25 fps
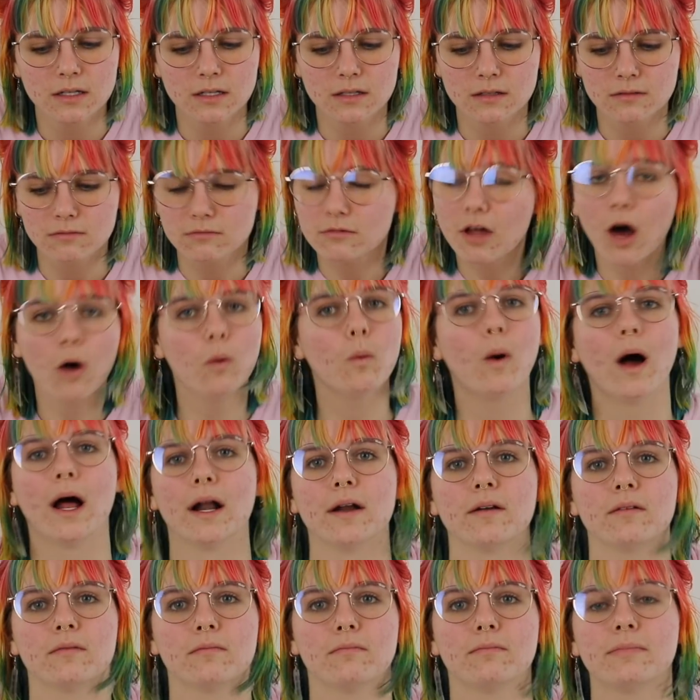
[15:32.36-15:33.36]
No
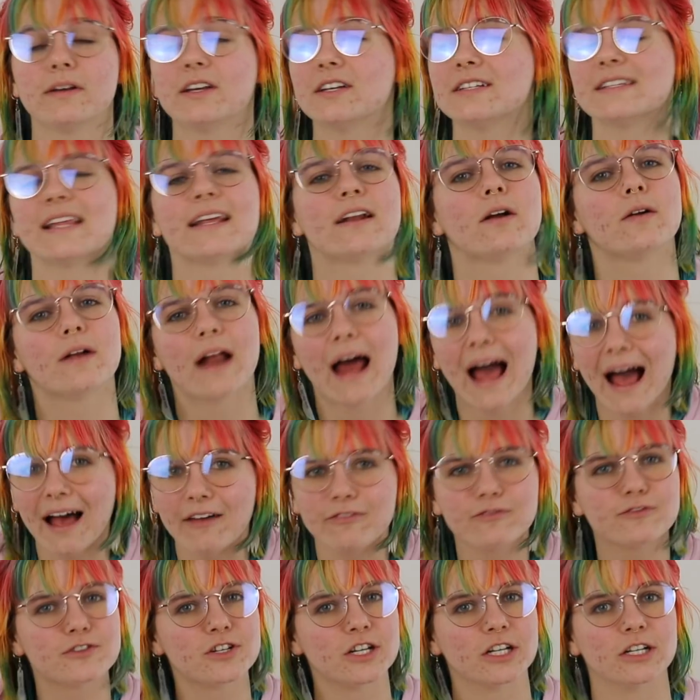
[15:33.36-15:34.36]
one, because they don't
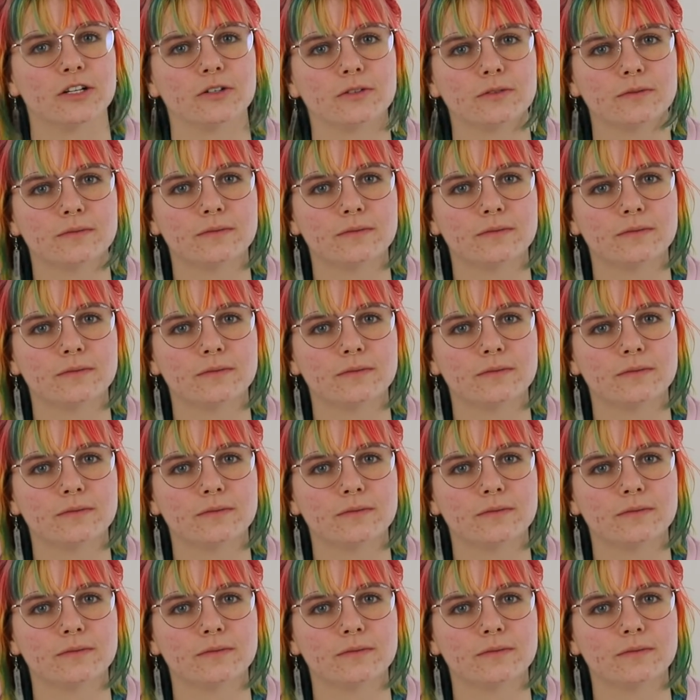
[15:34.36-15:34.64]
have to.